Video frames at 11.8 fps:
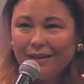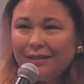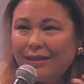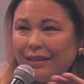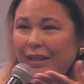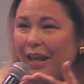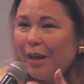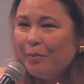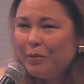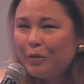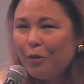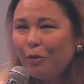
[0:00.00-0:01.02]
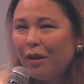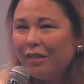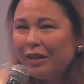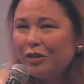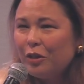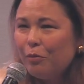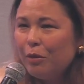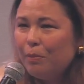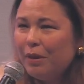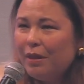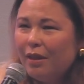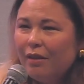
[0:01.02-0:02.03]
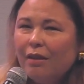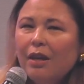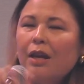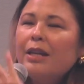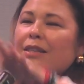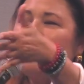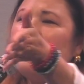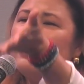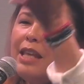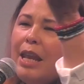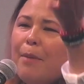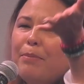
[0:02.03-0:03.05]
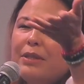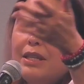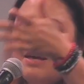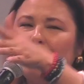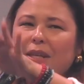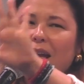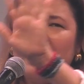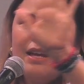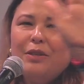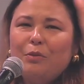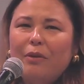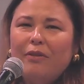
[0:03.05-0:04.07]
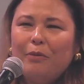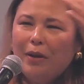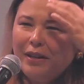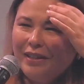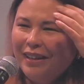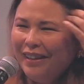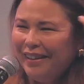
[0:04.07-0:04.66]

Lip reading: Zineb. So I think she would be stand up, Zineb, say hi to everyone.